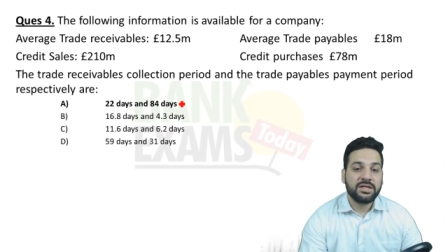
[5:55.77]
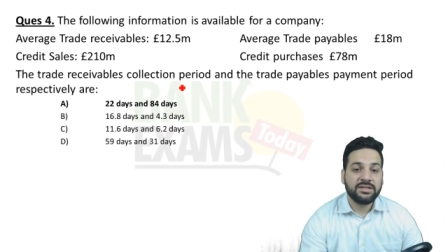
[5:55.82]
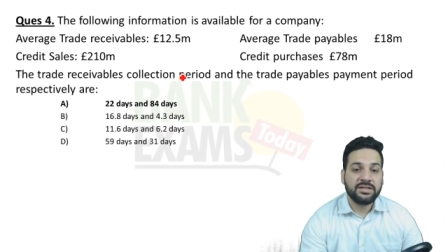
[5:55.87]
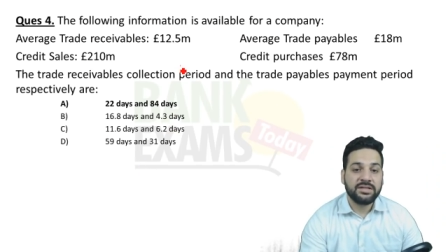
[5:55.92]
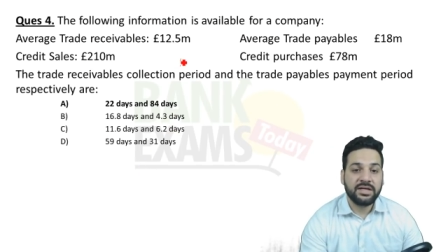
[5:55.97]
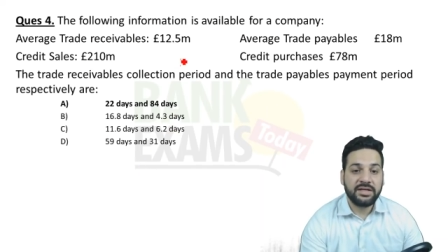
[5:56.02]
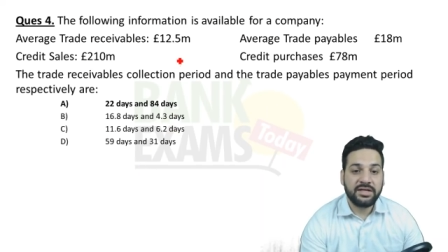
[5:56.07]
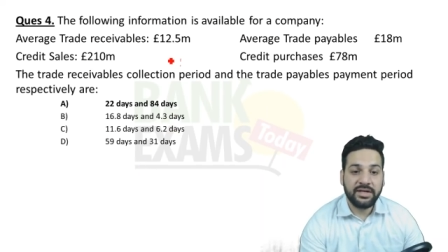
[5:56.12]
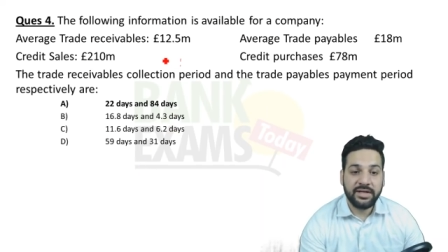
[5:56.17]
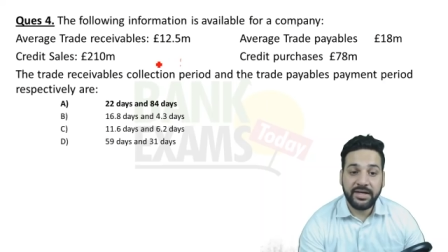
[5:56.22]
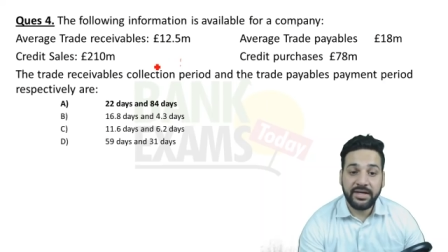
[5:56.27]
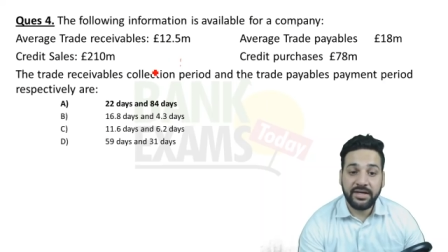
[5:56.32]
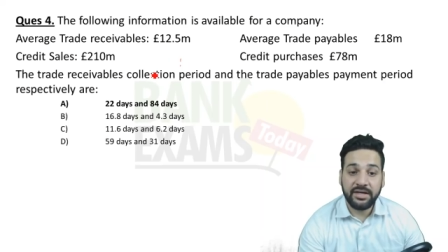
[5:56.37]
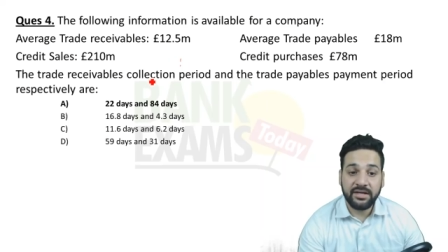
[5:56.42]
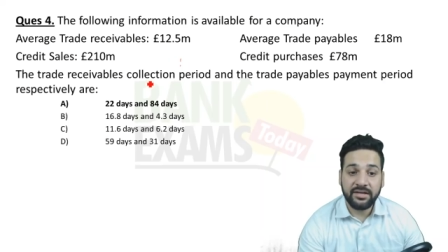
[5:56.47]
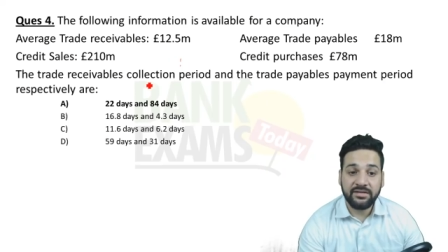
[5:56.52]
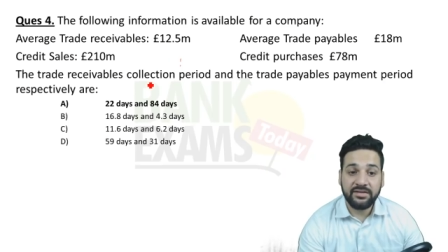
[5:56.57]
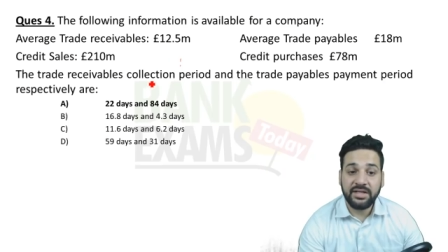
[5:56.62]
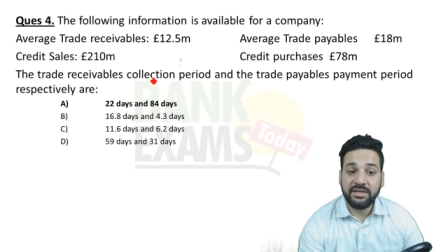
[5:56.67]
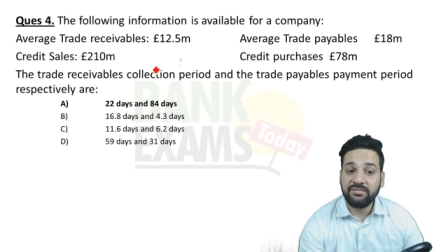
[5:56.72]
the
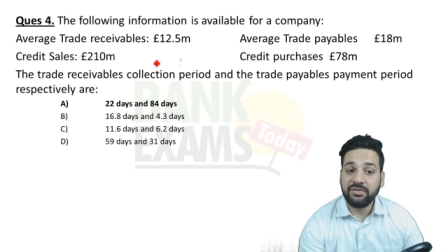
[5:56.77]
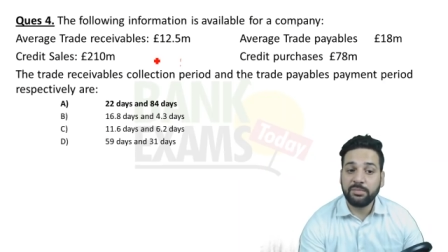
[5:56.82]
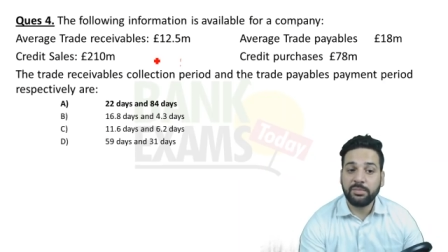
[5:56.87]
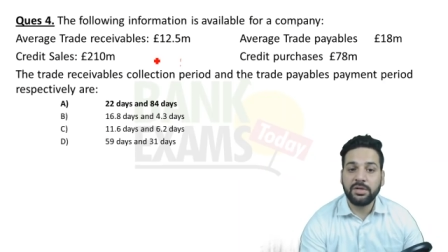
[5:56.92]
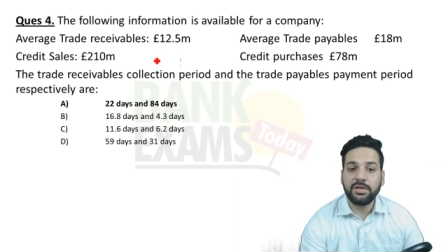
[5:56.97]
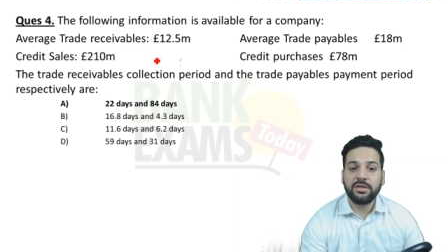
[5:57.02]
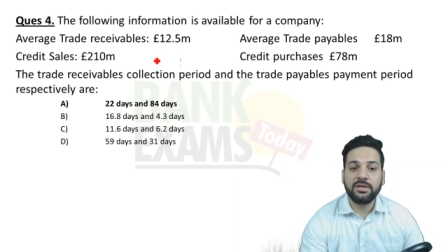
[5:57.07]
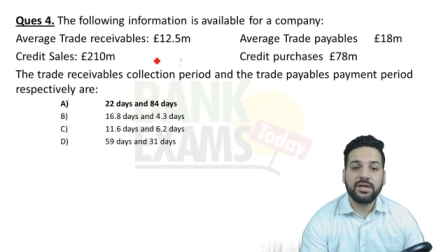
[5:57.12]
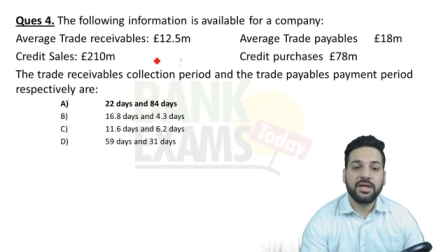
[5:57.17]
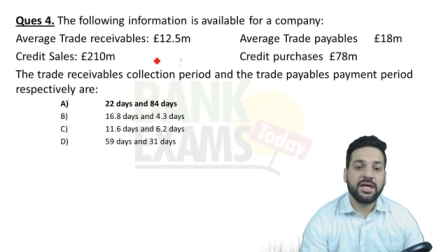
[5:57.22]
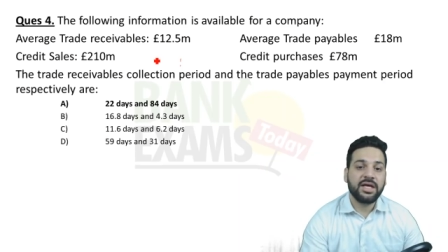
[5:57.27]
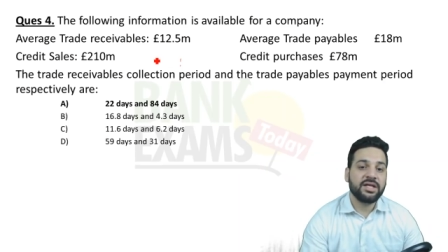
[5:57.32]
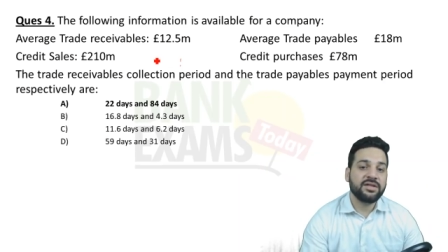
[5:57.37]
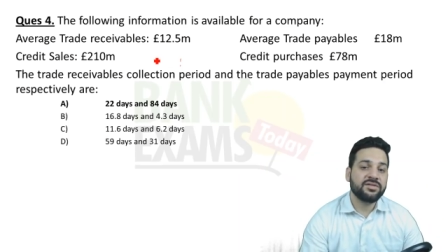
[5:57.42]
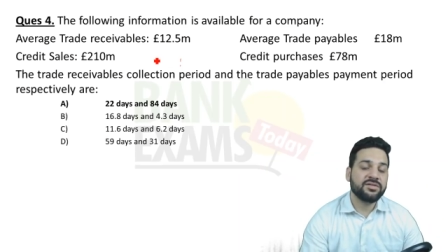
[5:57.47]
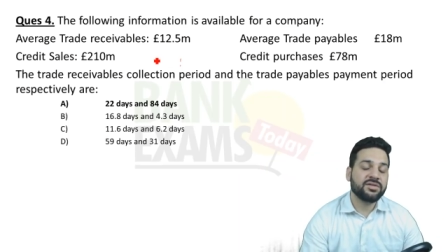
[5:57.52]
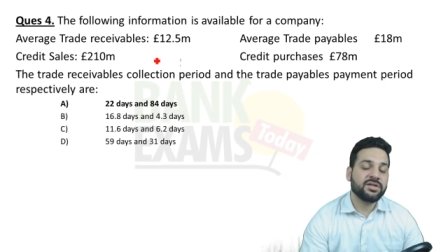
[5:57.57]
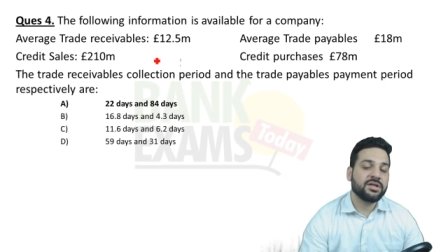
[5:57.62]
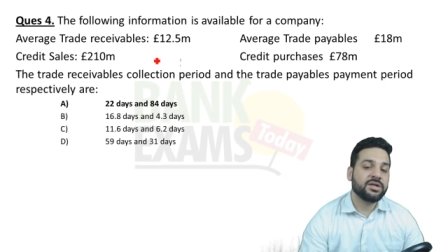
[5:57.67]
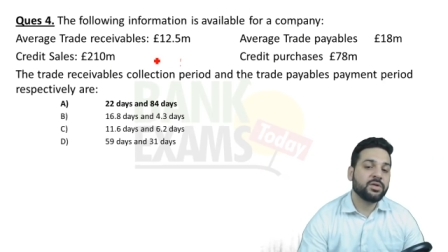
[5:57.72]
trade receivable
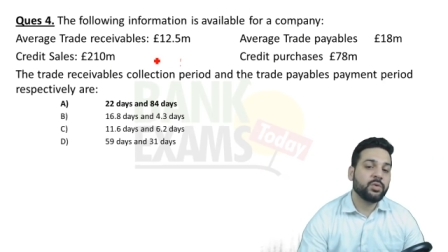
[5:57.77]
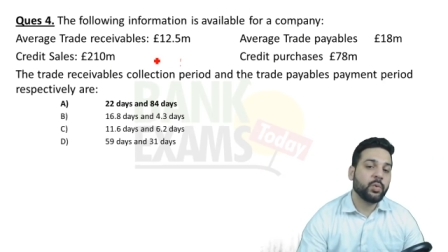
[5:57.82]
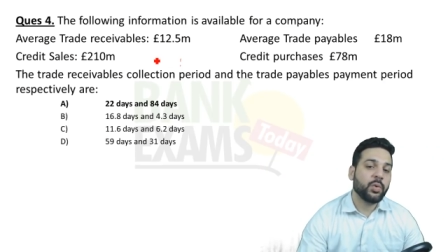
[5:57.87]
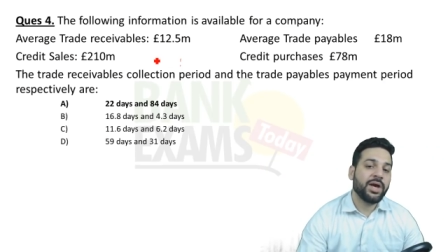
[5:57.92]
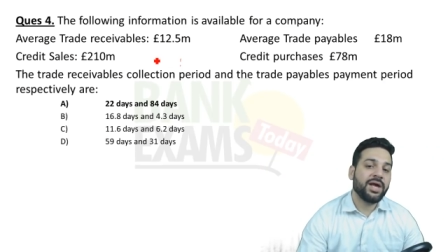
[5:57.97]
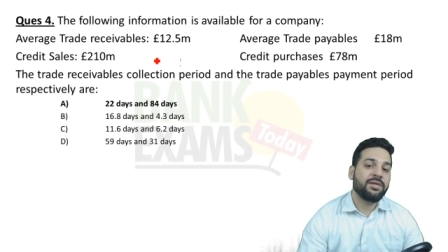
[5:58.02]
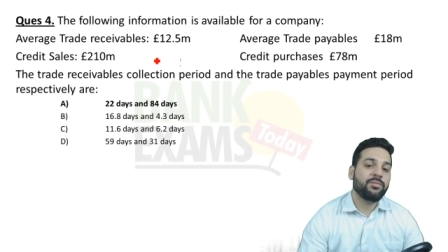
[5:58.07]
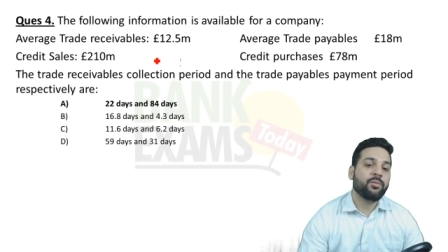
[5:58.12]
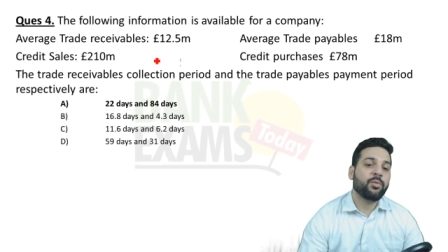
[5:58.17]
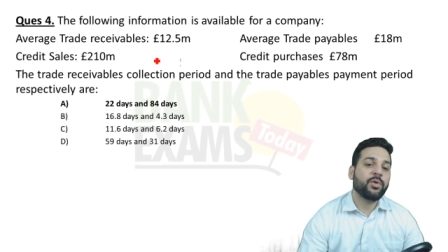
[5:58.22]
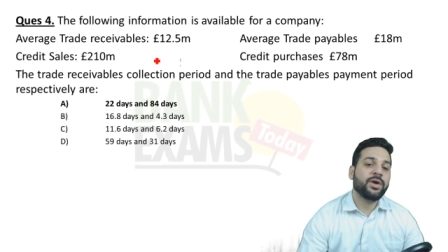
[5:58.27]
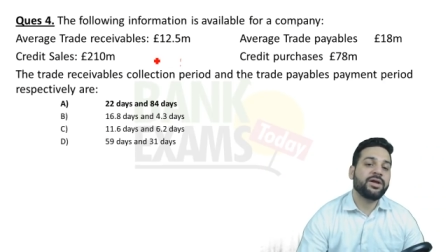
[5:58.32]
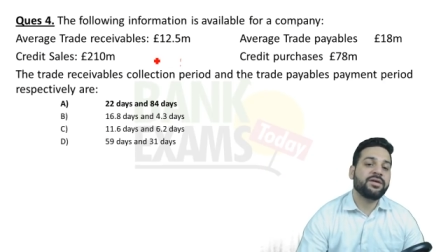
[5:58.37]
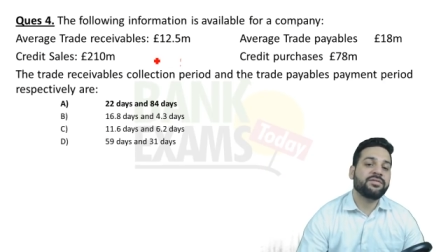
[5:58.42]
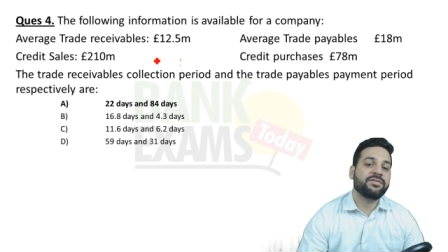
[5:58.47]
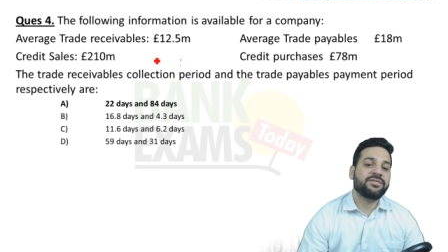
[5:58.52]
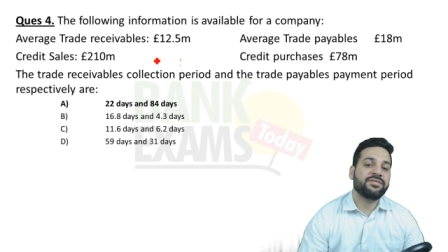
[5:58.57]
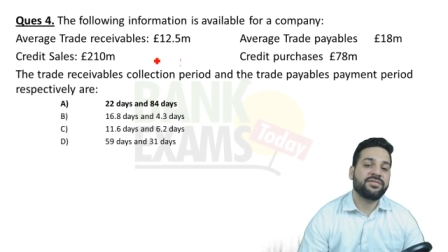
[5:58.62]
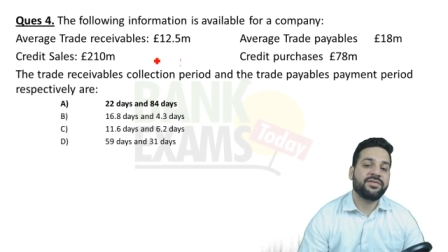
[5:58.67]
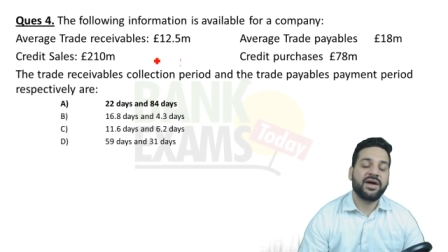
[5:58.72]
is
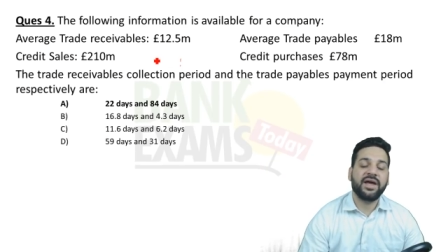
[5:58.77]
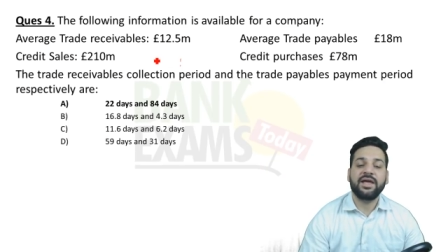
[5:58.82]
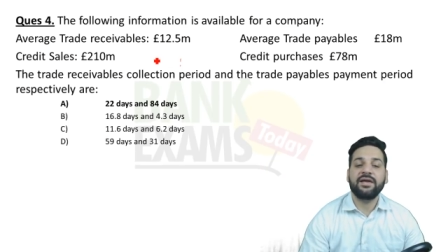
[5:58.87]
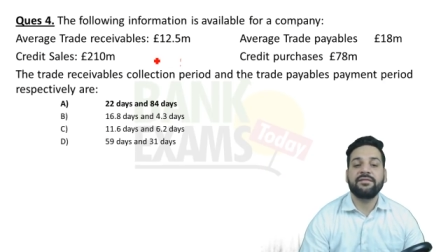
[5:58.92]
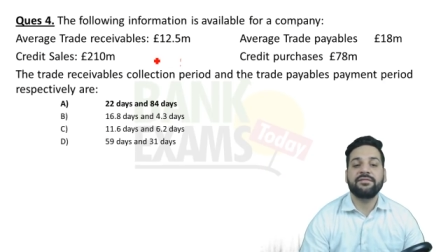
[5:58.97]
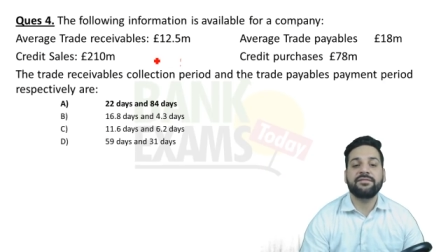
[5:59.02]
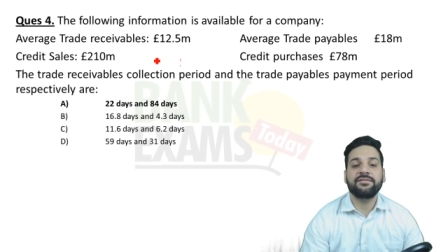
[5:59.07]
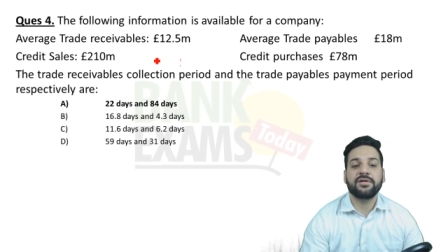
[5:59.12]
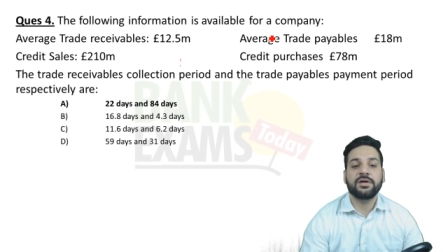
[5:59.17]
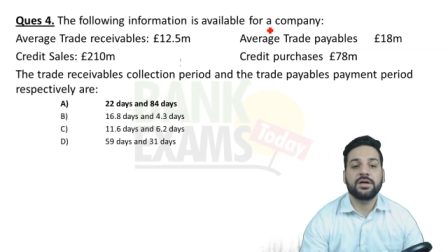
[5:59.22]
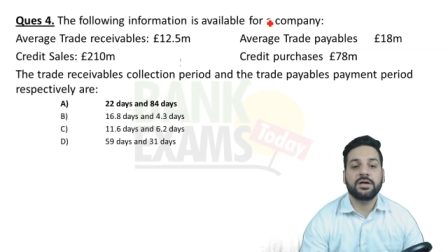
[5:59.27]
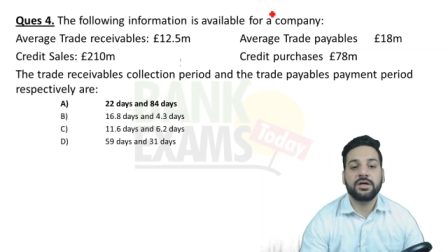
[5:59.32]
12.5